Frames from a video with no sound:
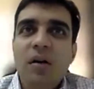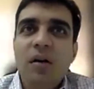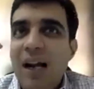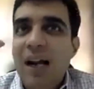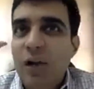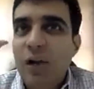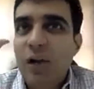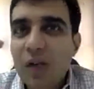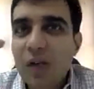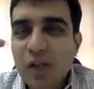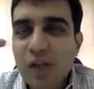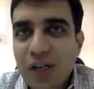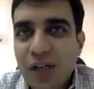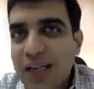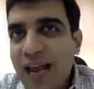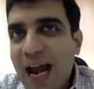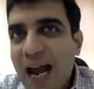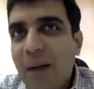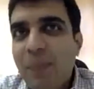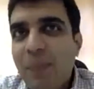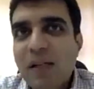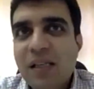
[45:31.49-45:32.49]
valuation
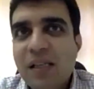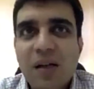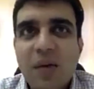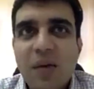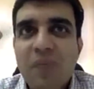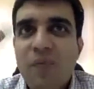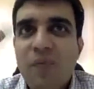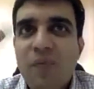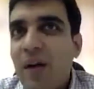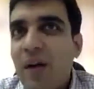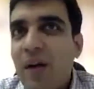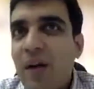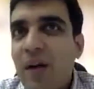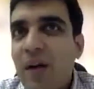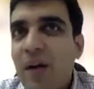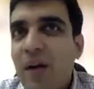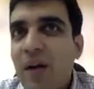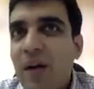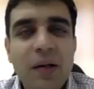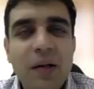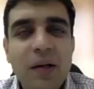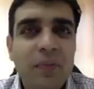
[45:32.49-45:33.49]
cap is somewhere
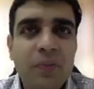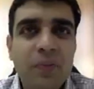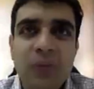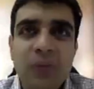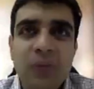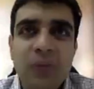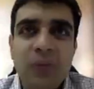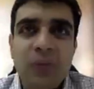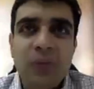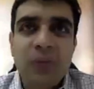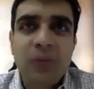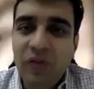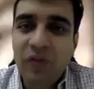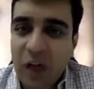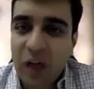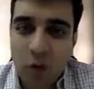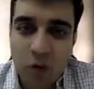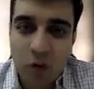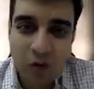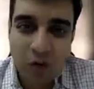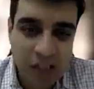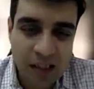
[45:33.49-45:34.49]
between
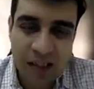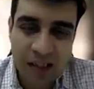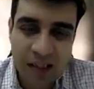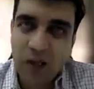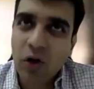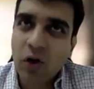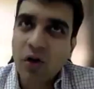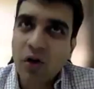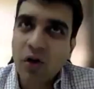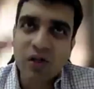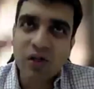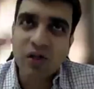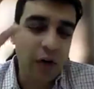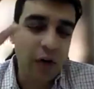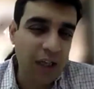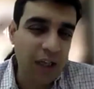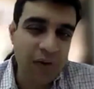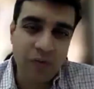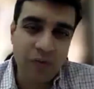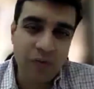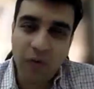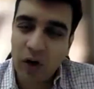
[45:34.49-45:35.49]
50 to 60 crores,
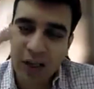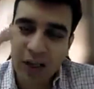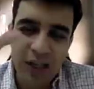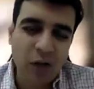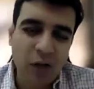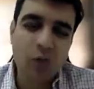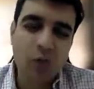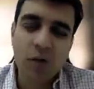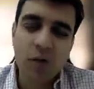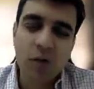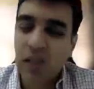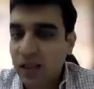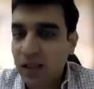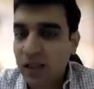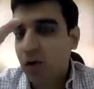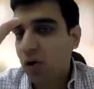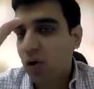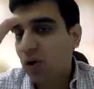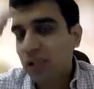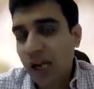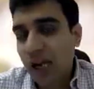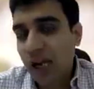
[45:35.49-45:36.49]
40 to 60
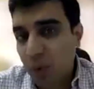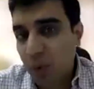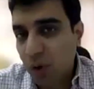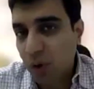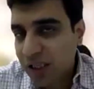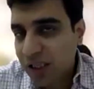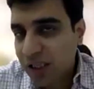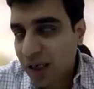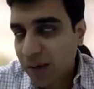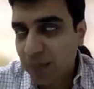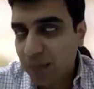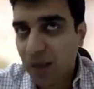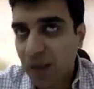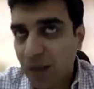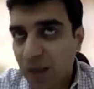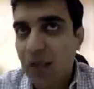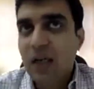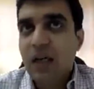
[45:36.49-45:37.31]
crores, I would say,